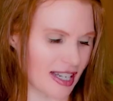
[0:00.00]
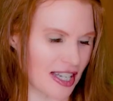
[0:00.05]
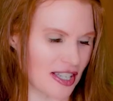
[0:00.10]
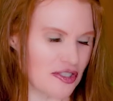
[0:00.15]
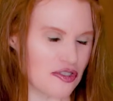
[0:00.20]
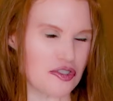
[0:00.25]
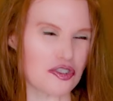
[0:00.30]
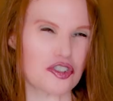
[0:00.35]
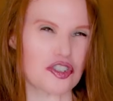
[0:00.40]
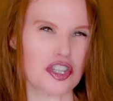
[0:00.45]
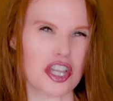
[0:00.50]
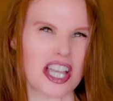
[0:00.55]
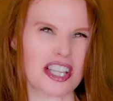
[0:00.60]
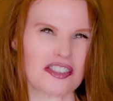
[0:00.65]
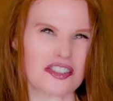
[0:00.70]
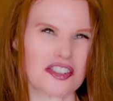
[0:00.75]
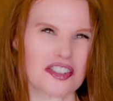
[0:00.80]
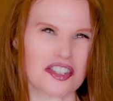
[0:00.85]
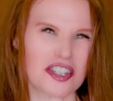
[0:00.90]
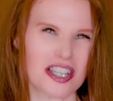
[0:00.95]

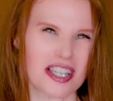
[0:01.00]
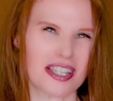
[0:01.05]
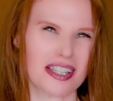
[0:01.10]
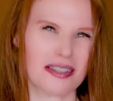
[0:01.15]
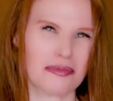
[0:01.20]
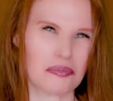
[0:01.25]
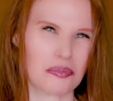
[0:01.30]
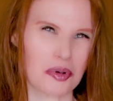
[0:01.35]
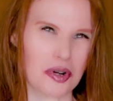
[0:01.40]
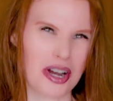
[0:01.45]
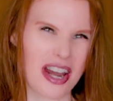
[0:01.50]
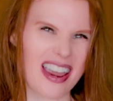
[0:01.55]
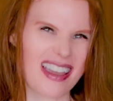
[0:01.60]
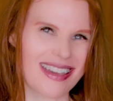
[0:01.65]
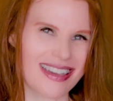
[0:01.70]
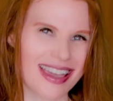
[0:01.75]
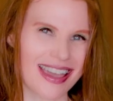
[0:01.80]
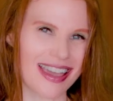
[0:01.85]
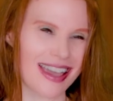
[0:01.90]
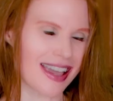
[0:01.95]
congestion
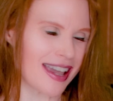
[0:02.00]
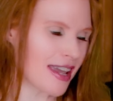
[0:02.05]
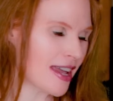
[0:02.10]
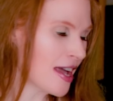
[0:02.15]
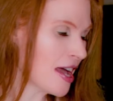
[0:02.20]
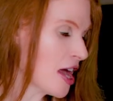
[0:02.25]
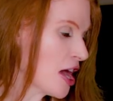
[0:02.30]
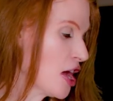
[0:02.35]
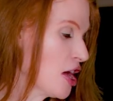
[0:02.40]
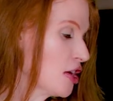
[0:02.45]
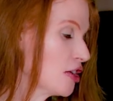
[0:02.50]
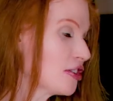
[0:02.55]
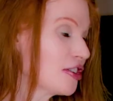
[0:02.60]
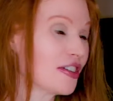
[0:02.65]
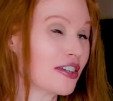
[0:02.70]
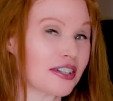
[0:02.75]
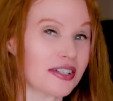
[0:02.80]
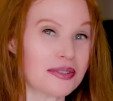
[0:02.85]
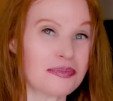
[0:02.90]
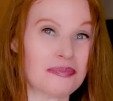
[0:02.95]
breaking,
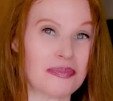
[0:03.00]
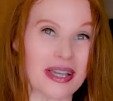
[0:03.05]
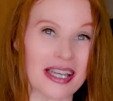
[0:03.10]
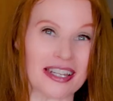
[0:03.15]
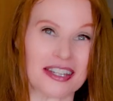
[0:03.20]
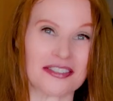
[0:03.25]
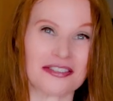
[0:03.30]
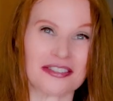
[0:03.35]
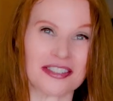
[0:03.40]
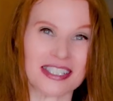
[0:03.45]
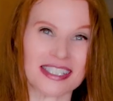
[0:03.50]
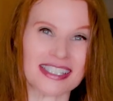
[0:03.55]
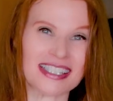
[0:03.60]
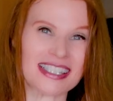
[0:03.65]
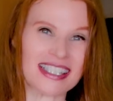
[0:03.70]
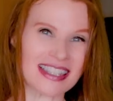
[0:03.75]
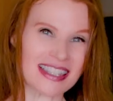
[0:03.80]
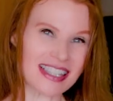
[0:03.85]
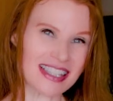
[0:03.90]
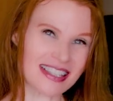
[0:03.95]
good
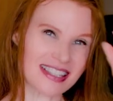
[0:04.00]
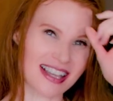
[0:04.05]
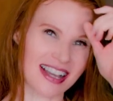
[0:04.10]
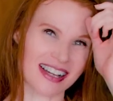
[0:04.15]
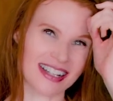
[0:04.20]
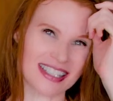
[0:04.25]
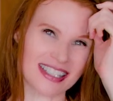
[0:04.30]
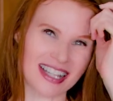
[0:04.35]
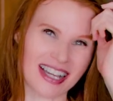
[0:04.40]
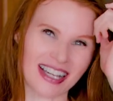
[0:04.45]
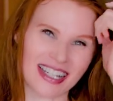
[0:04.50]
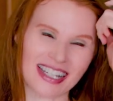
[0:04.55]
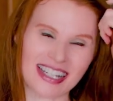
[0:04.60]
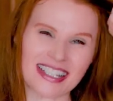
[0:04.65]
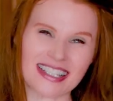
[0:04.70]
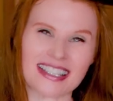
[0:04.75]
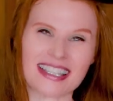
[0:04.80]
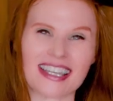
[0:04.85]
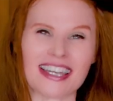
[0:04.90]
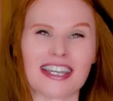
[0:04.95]
benefits that these hot
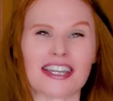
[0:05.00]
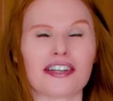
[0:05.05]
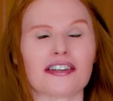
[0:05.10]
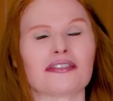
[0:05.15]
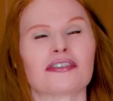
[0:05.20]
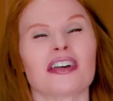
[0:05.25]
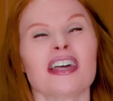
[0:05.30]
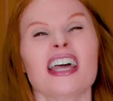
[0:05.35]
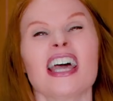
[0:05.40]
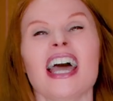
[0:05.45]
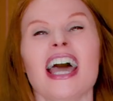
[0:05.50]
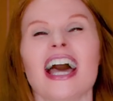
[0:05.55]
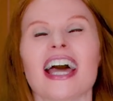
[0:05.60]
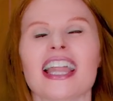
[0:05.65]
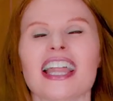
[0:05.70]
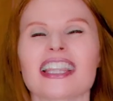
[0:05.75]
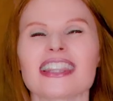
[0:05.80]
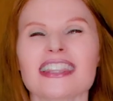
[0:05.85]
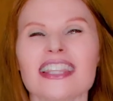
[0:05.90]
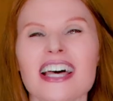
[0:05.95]
toddies give.
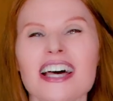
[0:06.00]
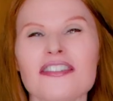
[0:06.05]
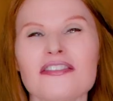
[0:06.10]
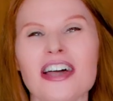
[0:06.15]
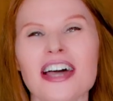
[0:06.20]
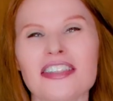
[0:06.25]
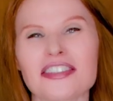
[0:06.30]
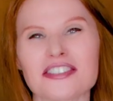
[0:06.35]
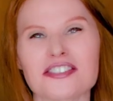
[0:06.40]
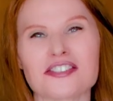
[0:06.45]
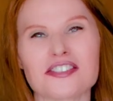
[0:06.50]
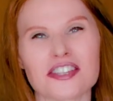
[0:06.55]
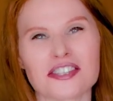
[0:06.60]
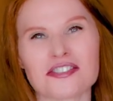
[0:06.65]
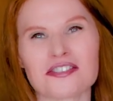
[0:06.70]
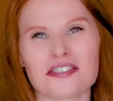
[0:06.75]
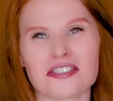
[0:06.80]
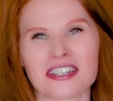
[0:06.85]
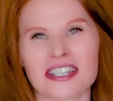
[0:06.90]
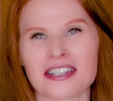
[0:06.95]
And I love how the
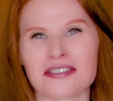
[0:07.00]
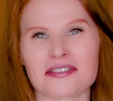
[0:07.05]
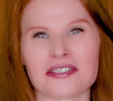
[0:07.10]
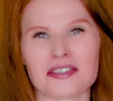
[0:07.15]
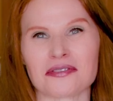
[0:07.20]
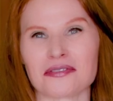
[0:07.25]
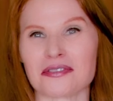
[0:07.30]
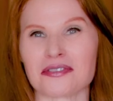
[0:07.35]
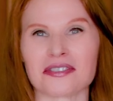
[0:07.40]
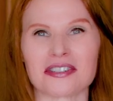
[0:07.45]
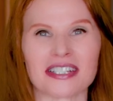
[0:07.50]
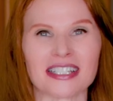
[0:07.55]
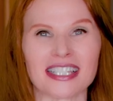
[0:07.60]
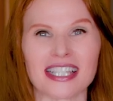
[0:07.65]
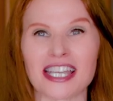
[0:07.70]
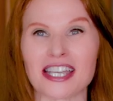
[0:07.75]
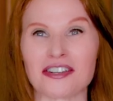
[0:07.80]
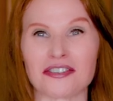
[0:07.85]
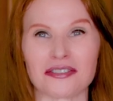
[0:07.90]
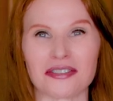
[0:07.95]
ginger gives a
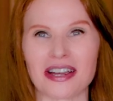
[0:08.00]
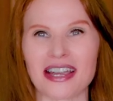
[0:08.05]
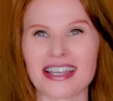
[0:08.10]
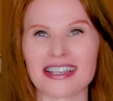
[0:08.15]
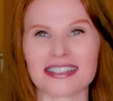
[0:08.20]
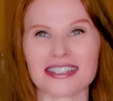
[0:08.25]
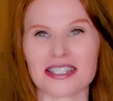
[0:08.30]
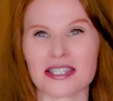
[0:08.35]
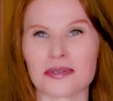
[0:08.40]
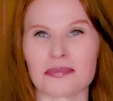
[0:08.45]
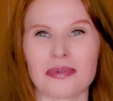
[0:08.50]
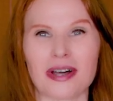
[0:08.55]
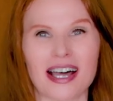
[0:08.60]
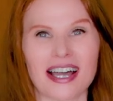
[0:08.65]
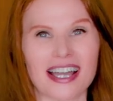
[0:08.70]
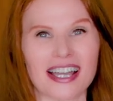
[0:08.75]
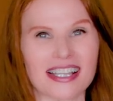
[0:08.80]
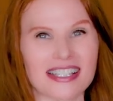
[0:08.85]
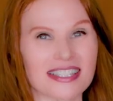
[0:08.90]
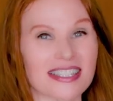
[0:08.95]
really great
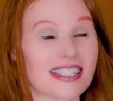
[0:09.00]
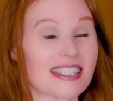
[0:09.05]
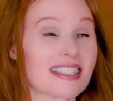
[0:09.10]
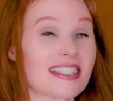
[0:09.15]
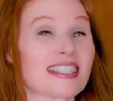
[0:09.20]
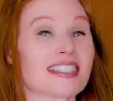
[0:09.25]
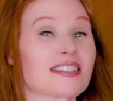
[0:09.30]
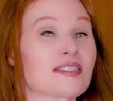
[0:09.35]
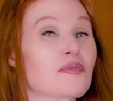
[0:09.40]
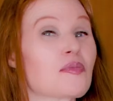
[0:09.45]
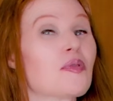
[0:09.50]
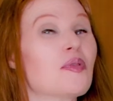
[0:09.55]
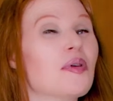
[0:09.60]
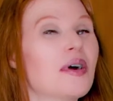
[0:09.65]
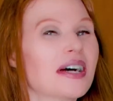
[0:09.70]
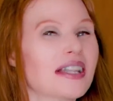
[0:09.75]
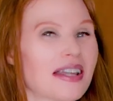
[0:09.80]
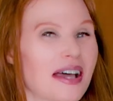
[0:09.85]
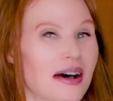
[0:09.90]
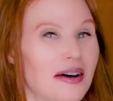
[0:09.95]
spice. This is
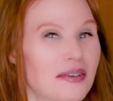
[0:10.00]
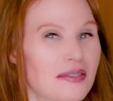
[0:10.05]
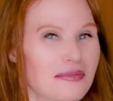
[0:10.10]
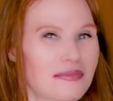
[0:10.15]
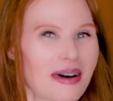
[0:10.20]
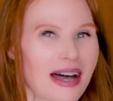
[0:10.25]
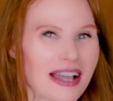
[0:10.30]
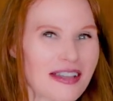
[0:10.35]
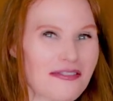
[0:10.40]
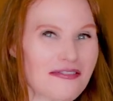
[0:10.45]
one of my